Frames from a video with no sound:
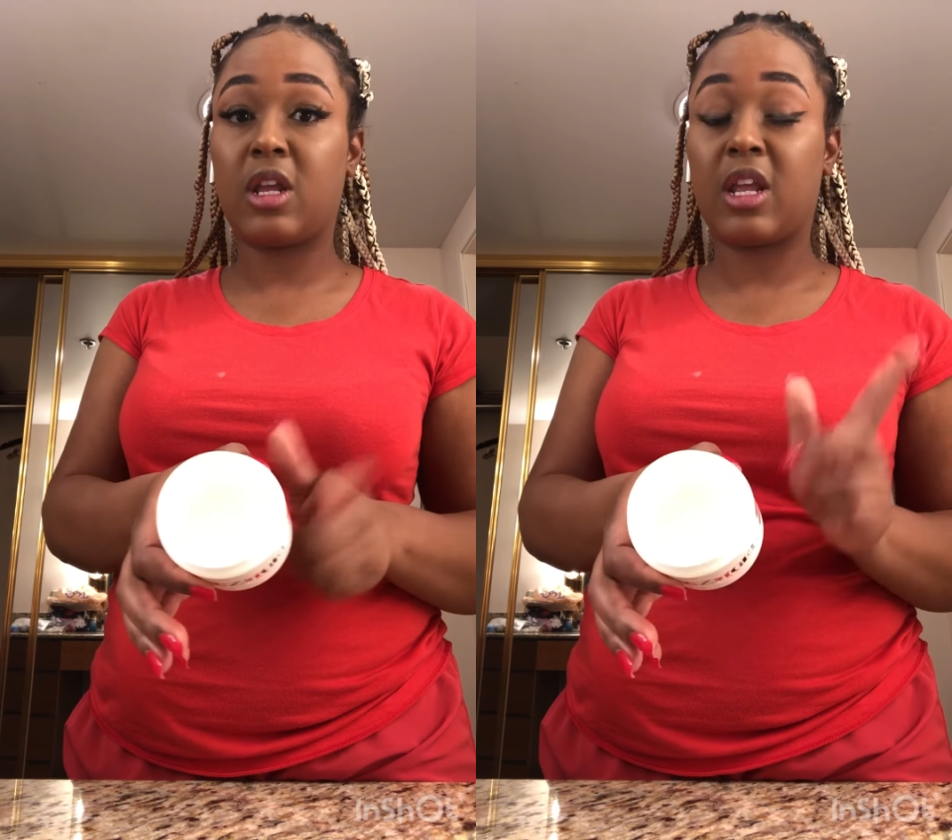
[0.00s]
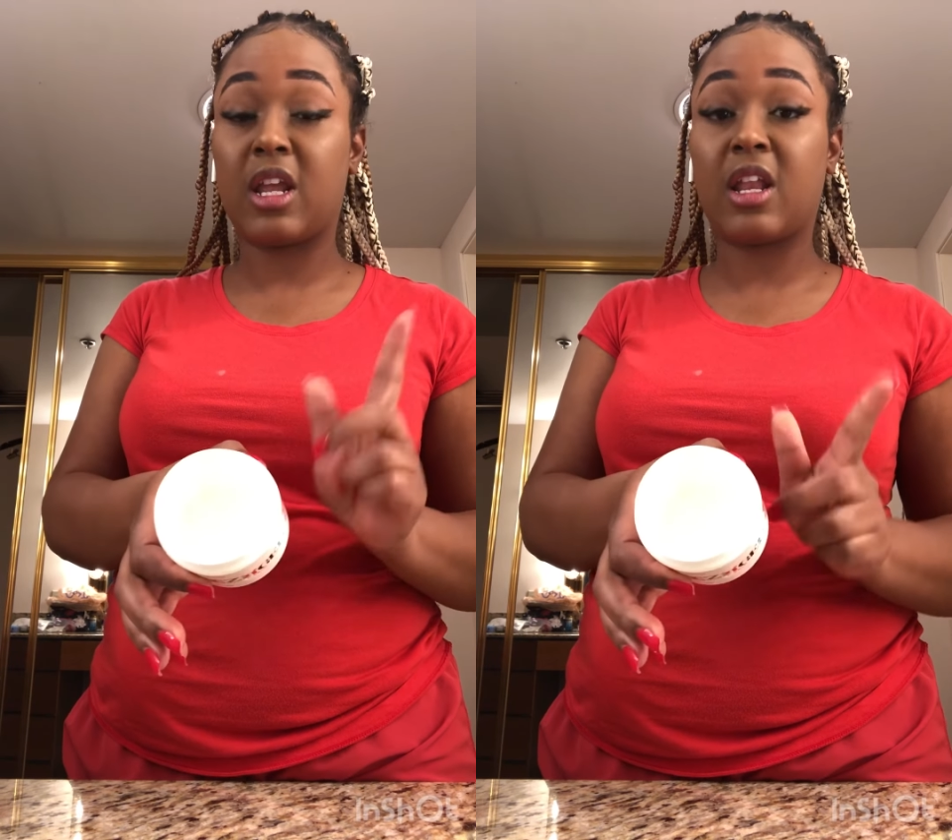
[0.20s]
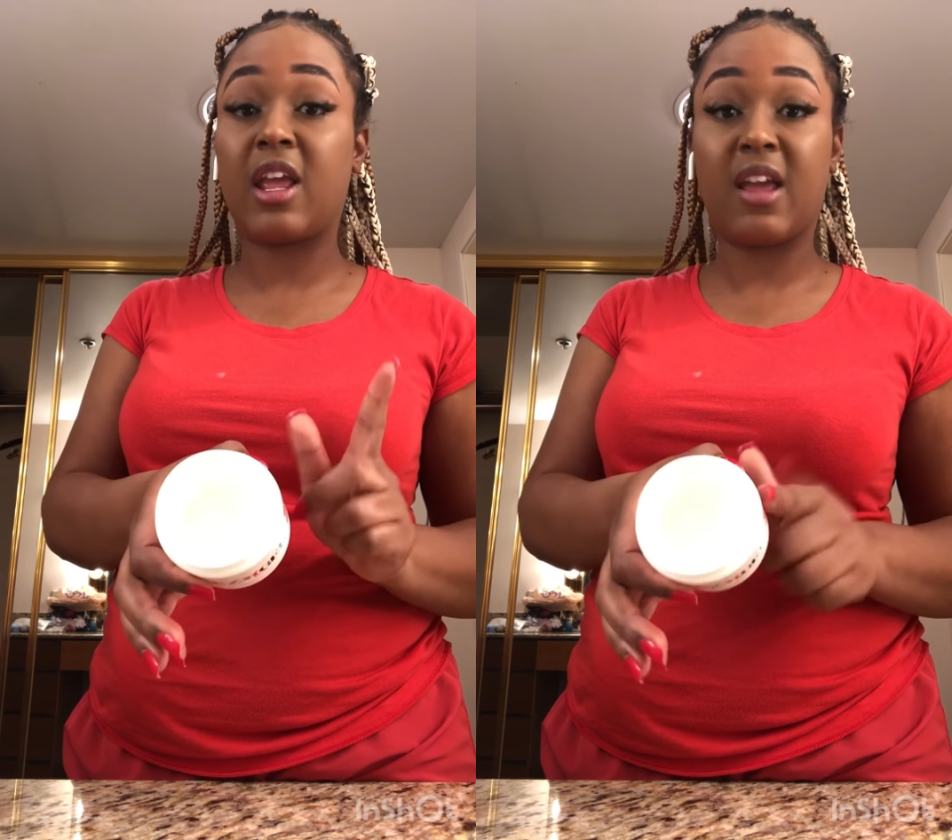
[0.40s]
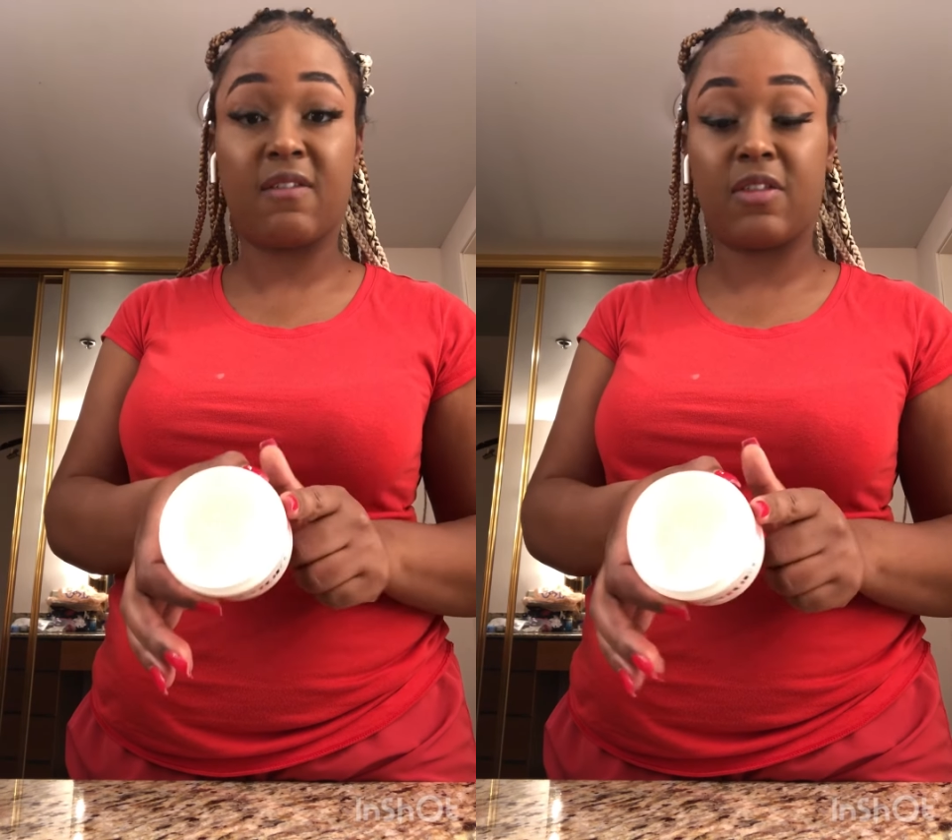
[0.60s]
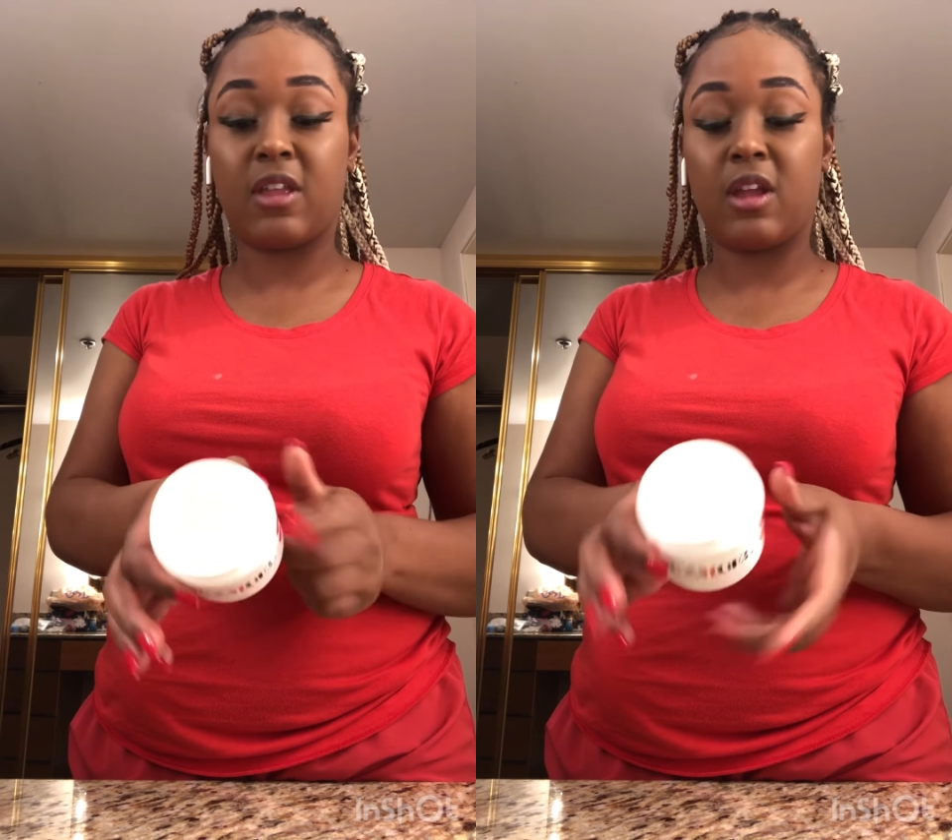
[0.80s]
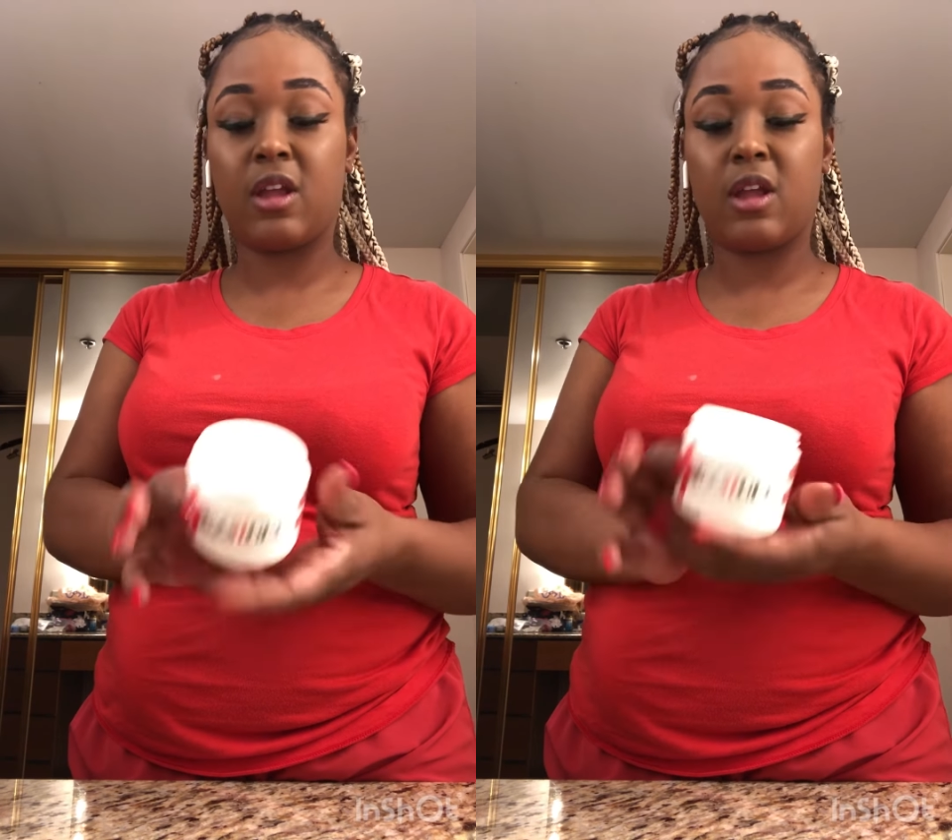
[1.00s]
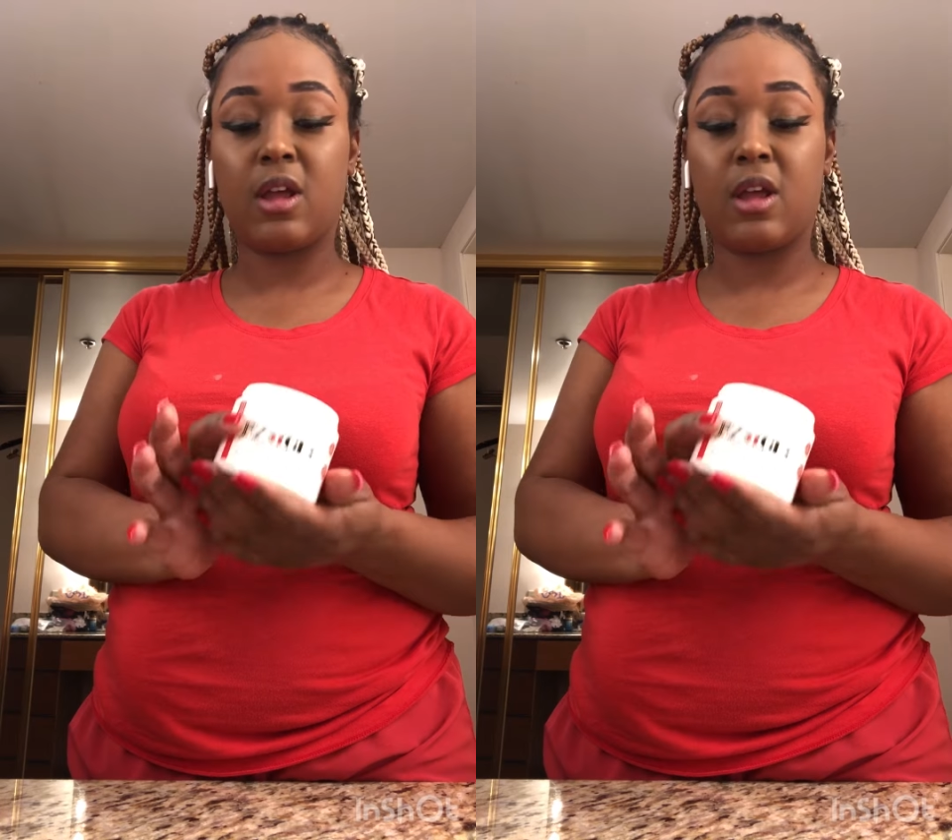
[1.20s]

and healthy.